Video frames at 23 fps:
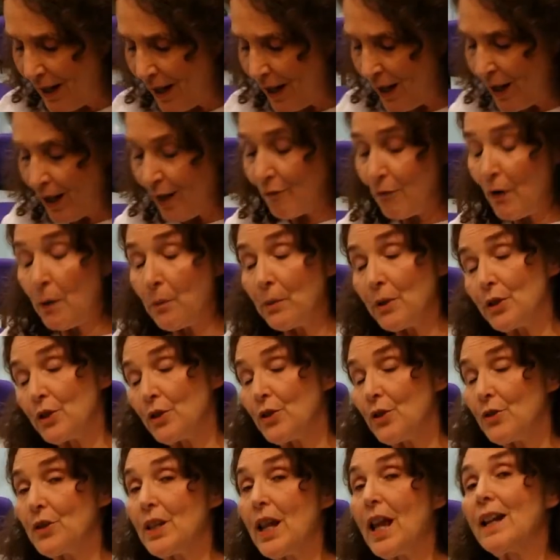if I were going to do
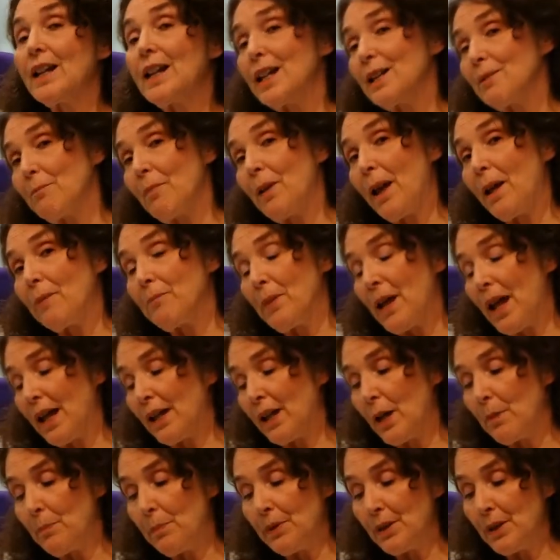that, I'd back
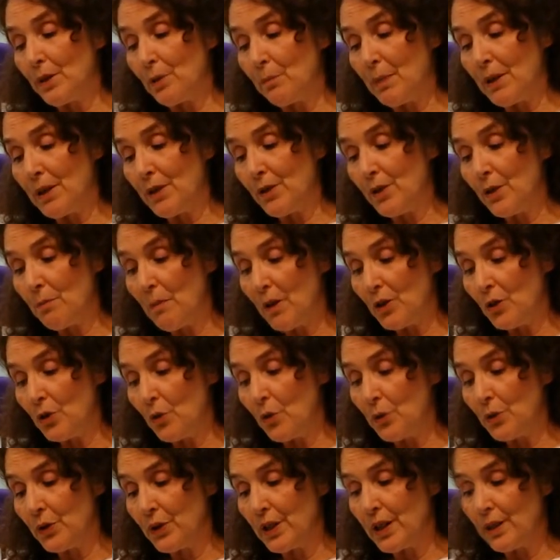up a little bit so my
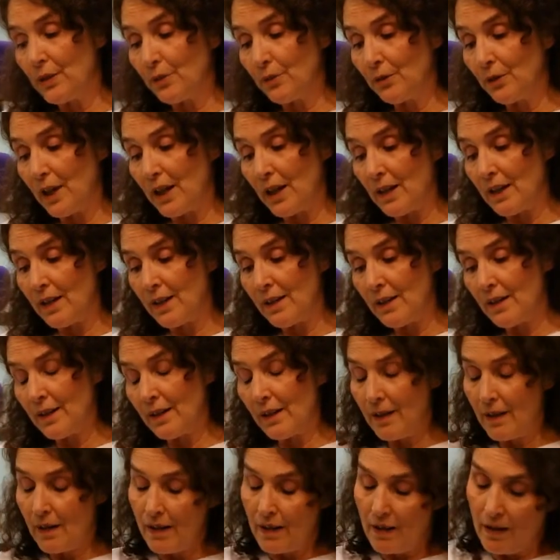shoulder didn't raise.
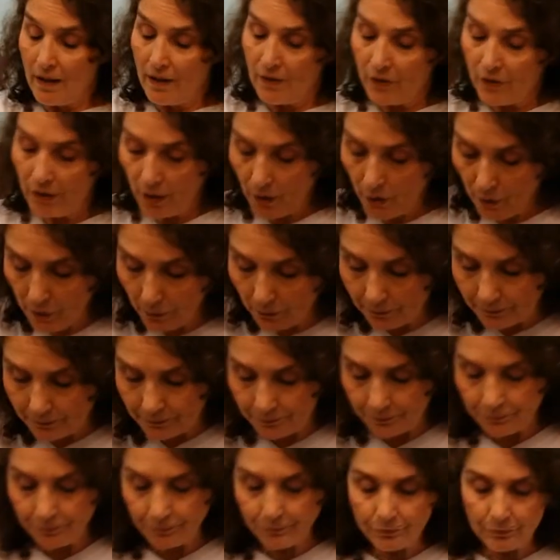So
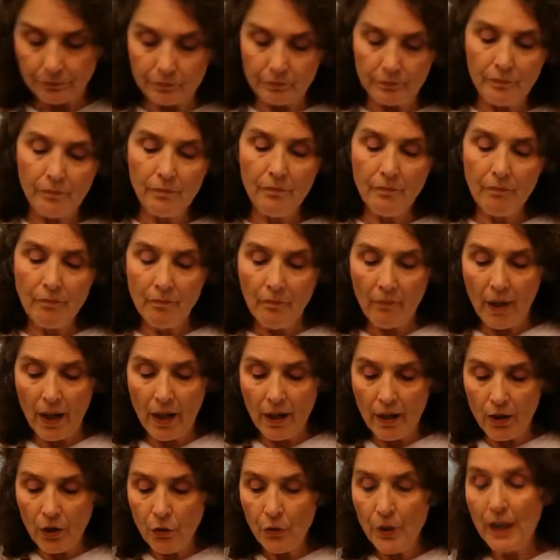
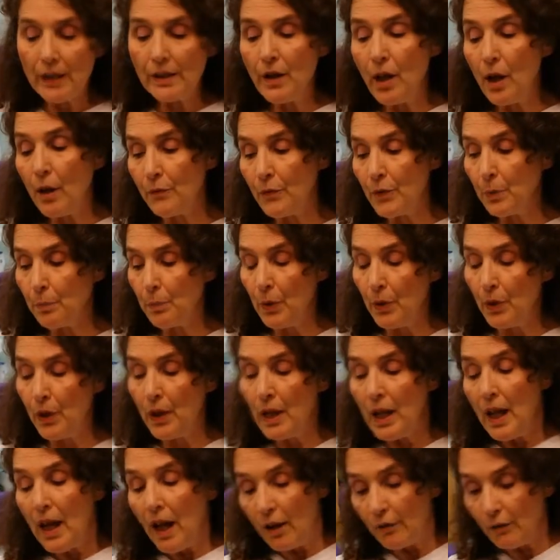you get comfortable,
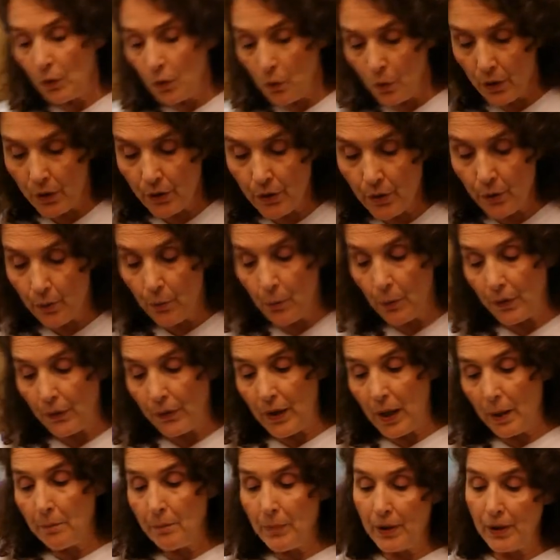of course, with
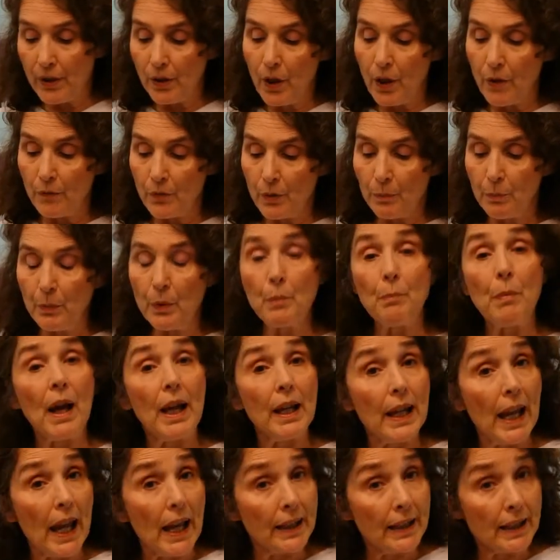them being comfortable by
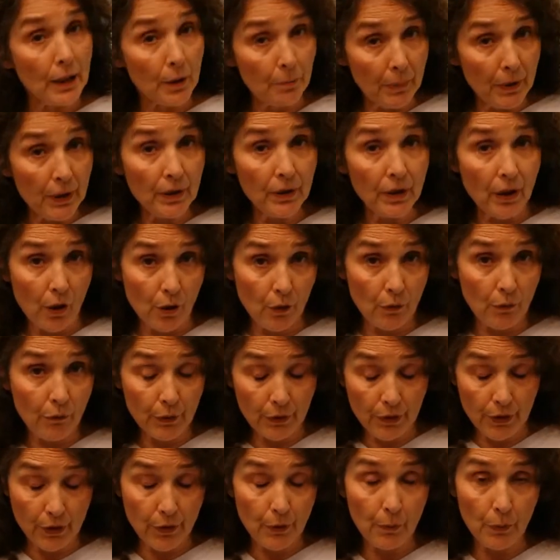adding a pillow for
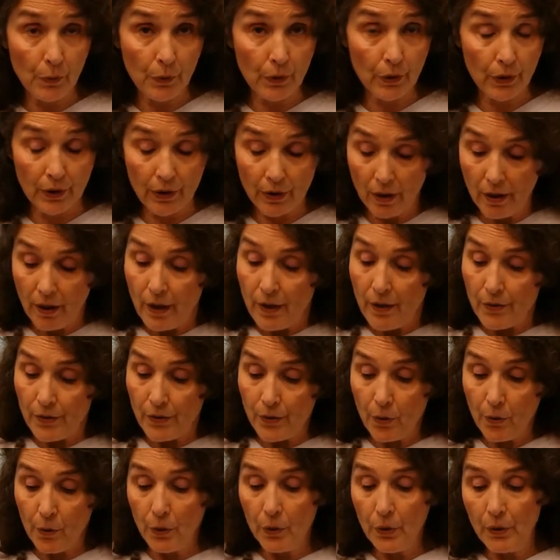this work.
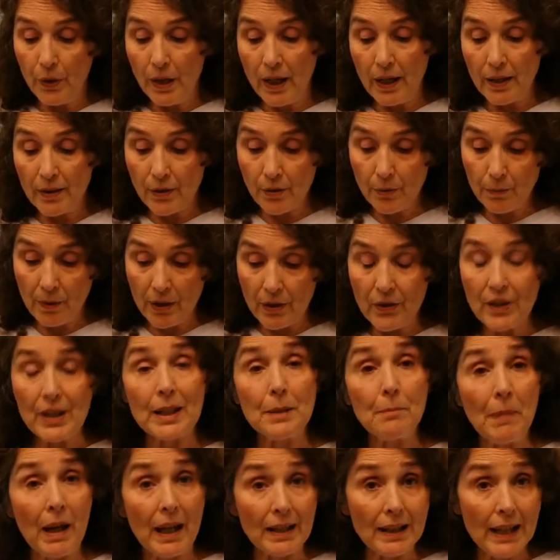So her hand is resting in
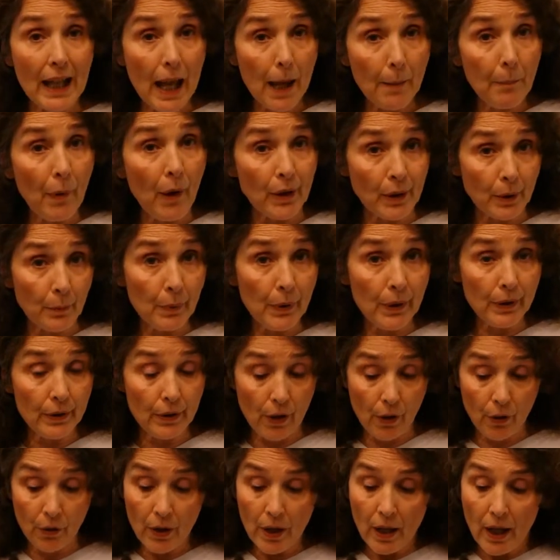my lap on a pillow.